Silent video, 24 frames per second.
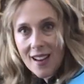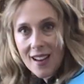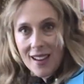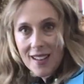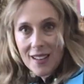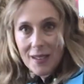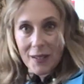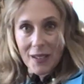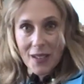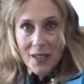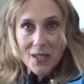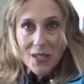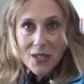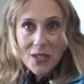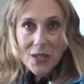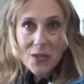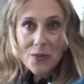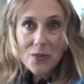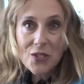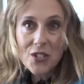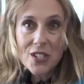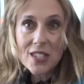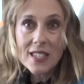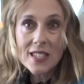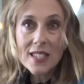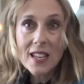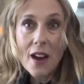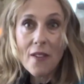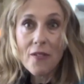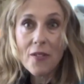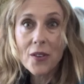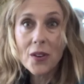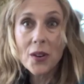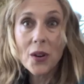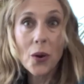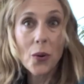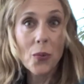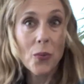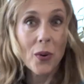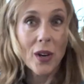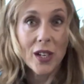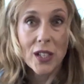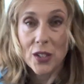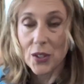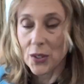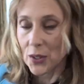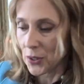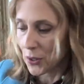because you just never know
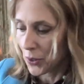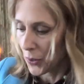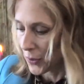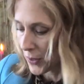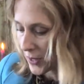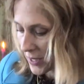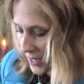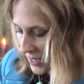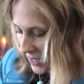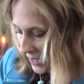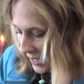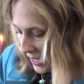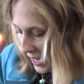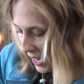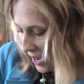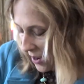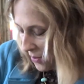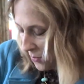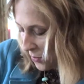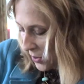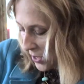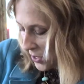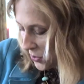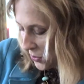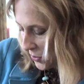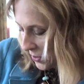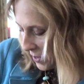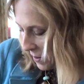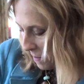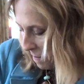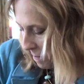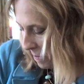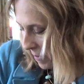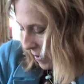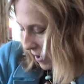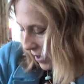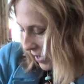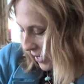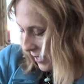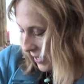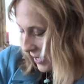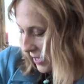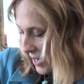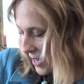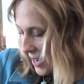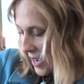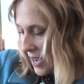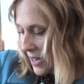what you're going to get when you combine
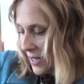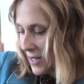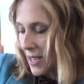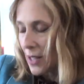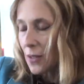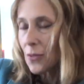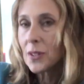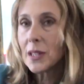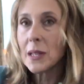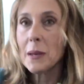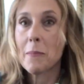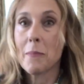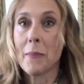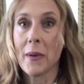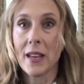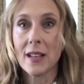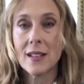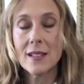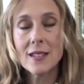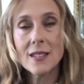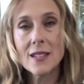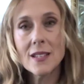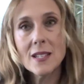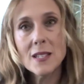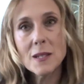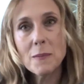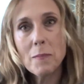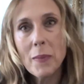not only bases,